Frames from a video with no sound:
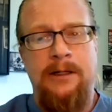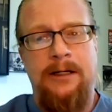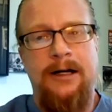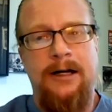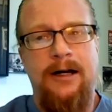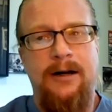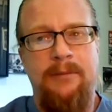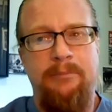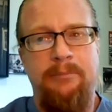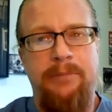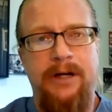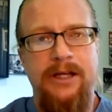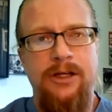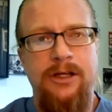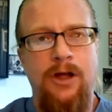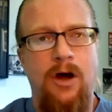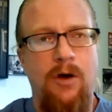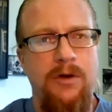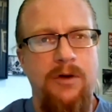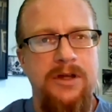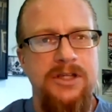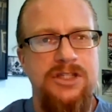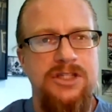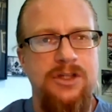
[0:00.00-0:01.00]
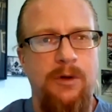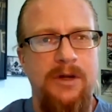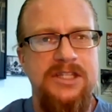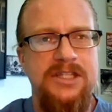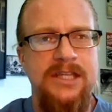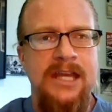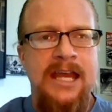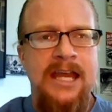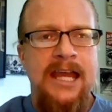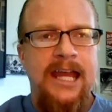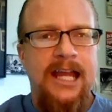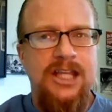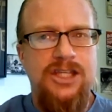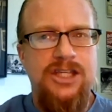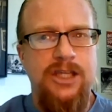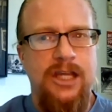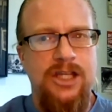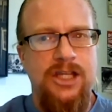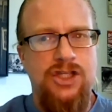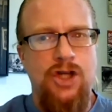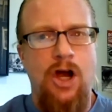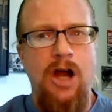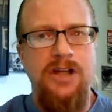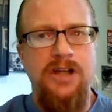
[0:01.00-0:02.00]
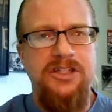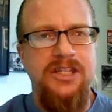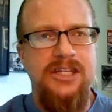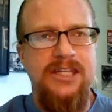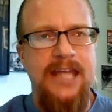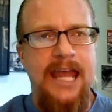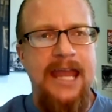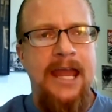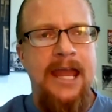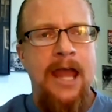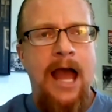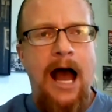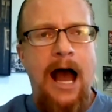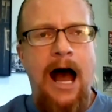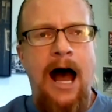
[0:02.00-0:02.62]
Um, but no, so it's it's it's hard to say.